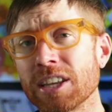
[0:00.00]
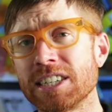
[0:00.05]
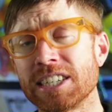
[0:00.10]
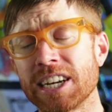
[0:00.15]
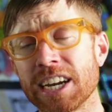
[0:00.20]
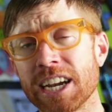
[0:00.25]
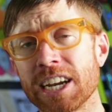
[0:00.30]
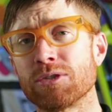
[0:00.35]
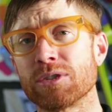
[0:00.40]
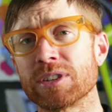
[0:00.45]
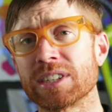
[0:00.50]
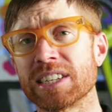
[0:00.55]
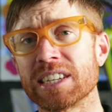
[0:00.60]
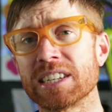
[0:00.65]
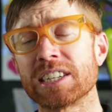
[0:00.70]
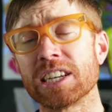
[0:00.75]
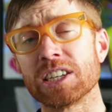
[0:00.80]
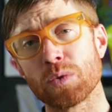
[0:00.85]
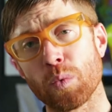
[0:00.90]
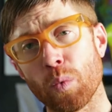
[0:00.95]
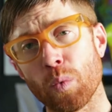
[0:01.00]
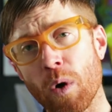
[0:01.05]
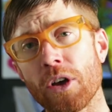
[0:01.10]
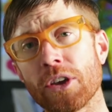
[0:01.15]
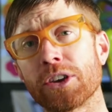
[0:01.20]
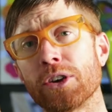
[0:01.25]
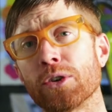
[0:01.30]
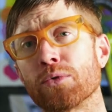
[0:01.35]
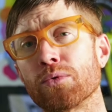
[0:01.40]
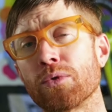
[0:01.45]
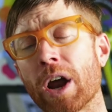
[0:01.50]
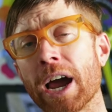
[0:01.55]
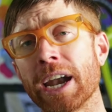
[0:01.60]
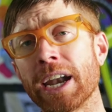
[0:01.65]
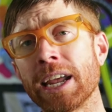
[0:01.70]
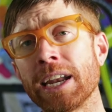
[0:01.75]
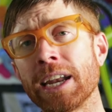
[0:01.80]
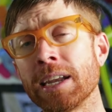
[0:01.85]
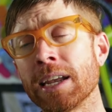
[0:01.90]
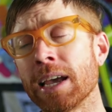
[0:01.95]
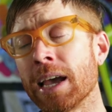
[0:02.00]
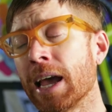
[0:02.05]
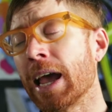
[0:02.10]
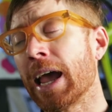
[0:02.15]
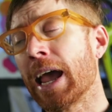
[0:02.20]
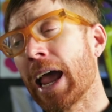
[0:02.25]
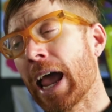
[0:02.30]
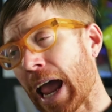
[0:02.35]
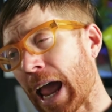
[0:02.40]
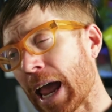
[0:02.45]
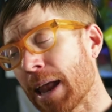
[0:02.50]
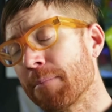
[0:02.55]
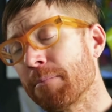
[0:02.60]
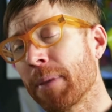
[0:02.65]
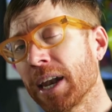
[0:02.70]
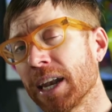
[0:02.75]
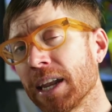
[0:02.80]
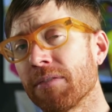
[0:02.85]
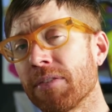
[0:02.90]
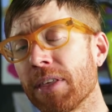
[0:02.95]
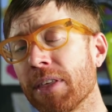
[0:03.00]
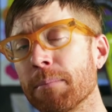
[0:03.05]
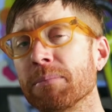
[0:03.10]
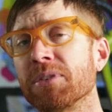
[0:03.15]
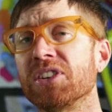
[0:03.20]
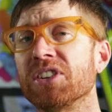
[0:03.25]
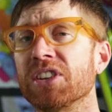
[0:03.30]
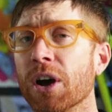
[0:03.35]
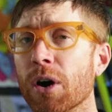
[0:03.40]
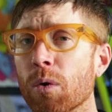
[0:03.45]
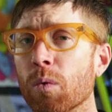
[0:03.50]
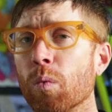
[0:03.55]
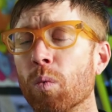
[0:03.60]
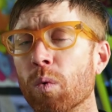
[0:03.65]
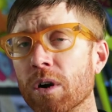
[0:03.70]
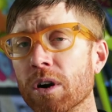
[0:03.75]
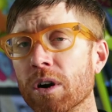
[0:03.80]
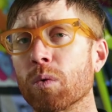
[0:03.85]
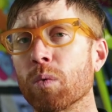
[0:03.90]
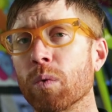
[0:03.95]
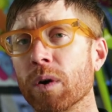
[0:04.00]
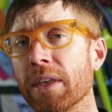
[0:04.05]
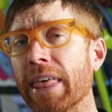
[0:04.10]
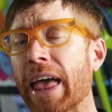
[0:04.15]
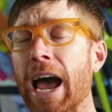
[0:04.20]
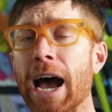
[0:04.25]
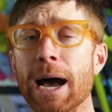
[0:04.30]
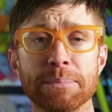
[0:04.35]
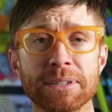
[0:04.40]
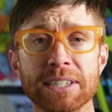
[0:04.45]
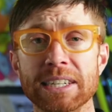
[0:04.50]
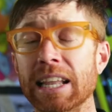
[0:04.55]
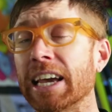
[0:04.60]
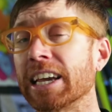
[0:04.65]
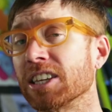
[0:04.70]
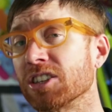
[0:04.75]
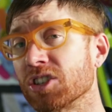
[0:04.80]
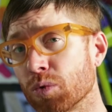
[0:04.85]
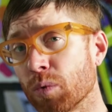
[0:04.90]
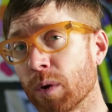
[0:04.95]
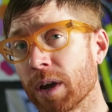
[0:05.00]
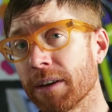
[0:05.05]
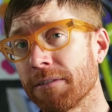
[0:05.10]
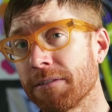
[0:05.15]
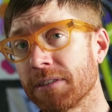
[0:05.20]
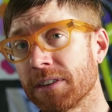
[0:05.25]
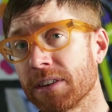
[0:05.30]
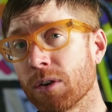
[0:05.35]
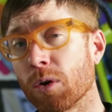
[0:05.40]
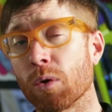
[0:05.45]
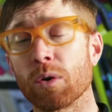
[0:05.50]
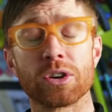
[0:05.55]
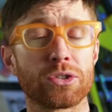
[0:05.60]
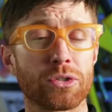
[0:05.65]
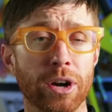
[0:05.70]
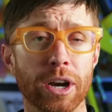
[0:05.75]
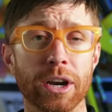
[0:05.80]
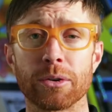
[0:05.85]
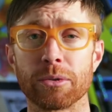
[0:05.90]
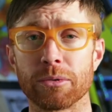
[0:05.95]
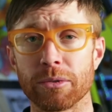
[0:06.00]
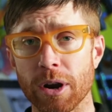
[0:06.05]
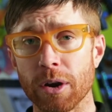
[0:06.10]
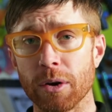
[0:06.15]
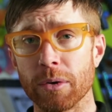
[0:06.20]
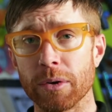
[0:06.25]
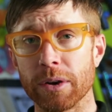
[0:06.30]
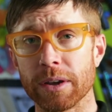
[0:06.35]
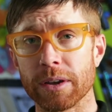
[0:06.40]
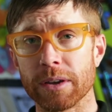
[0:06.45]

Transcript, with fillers: change resistance while you're riding, and many of them don't work with apps like Zwift or TrainerRoad.